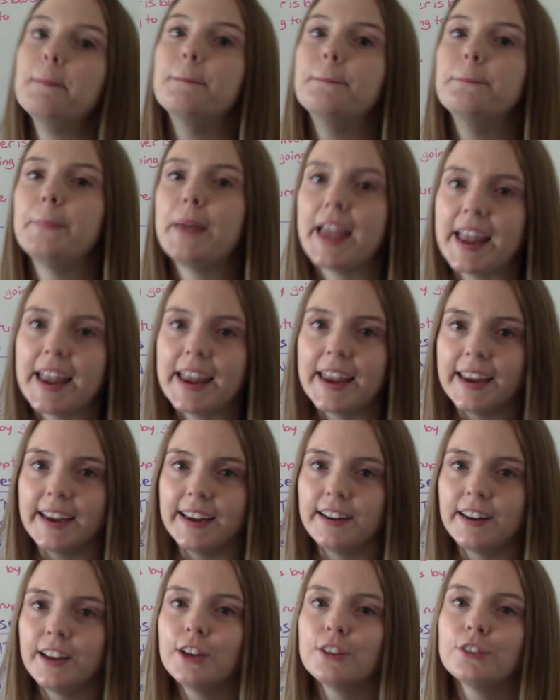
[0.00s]

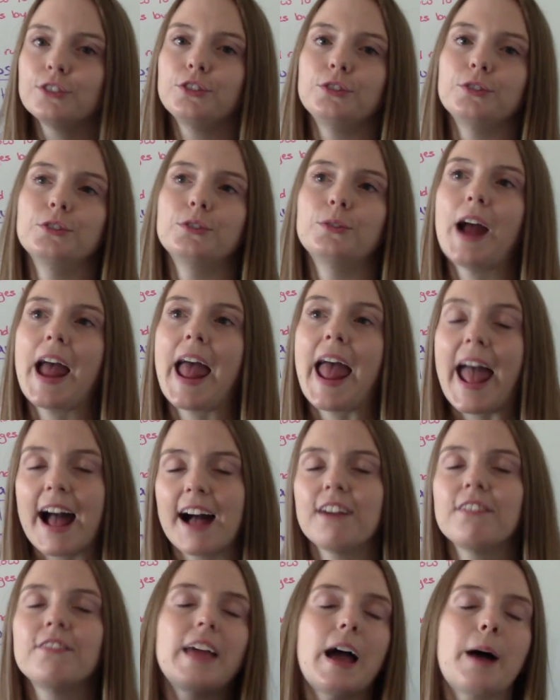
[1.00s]
made to
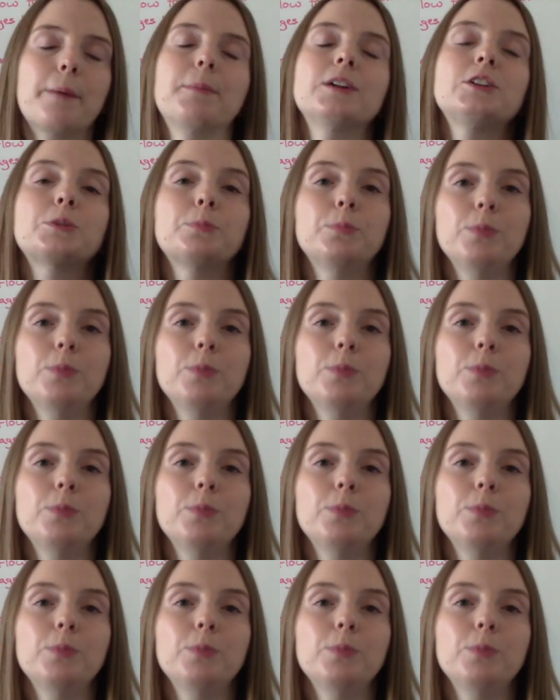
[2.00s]
have that much